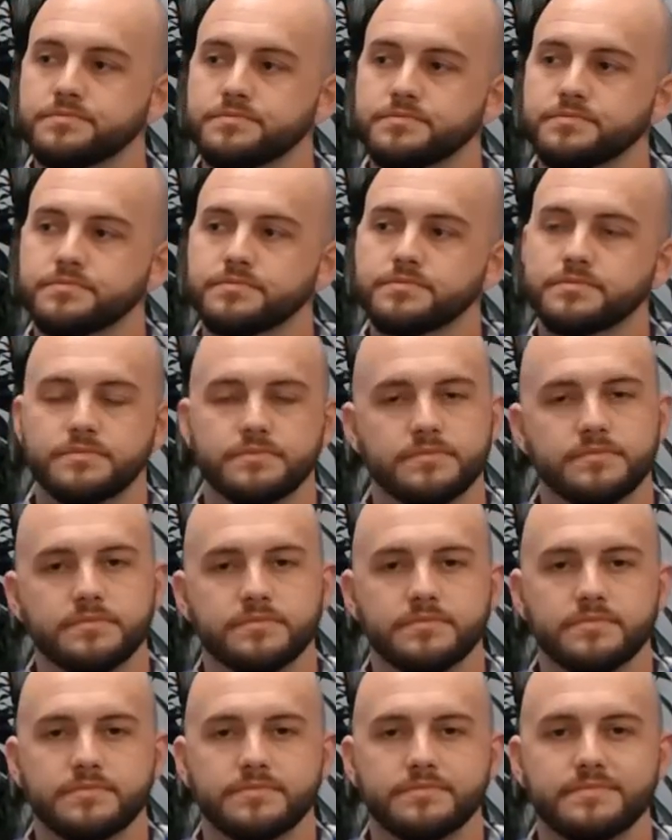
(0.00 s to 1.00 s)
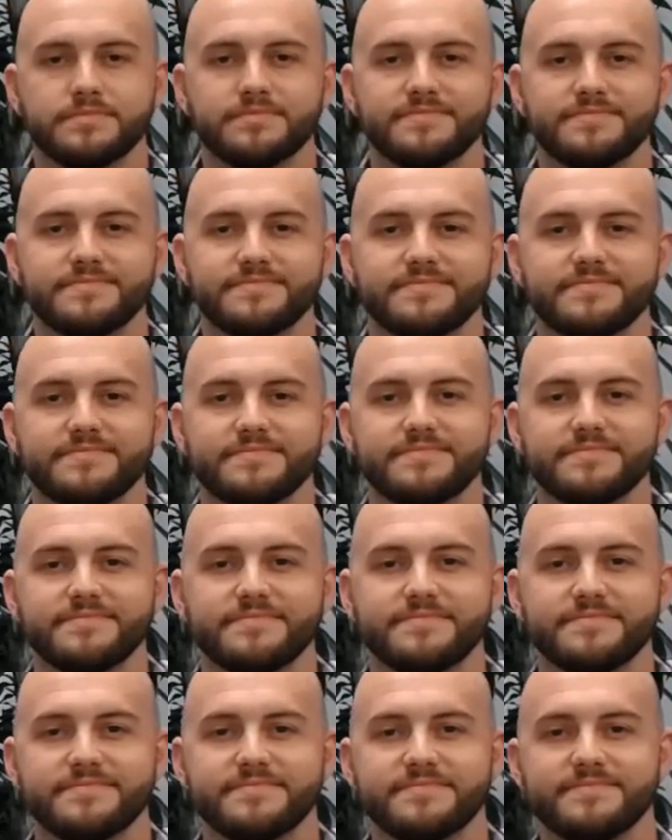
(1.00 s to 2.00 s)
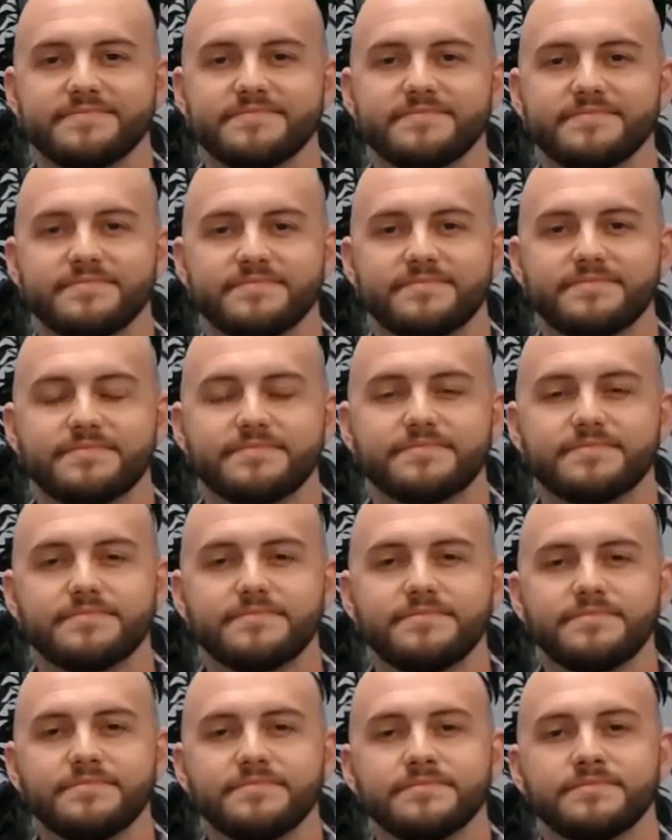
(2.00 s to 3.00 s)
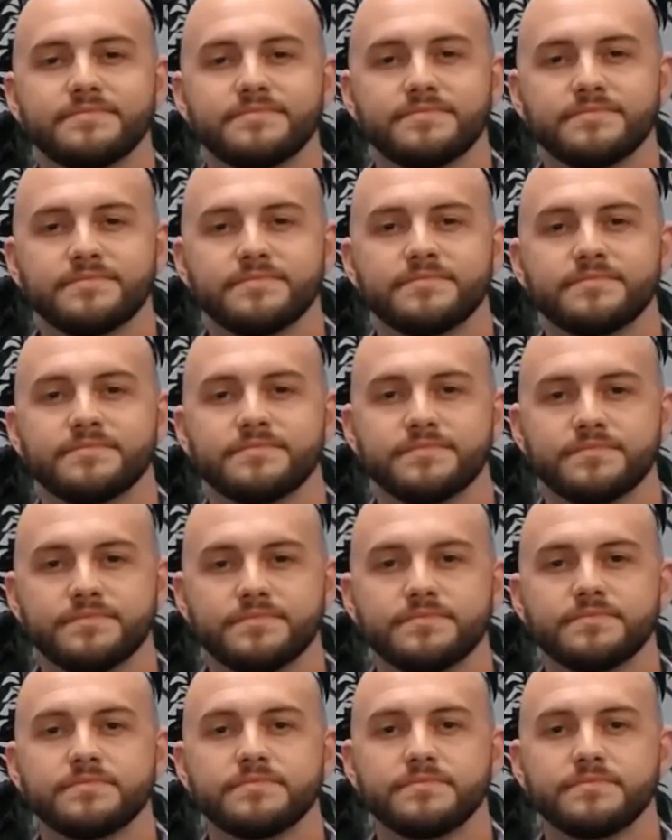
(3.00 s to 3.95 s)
No words are spoken by the person on screen.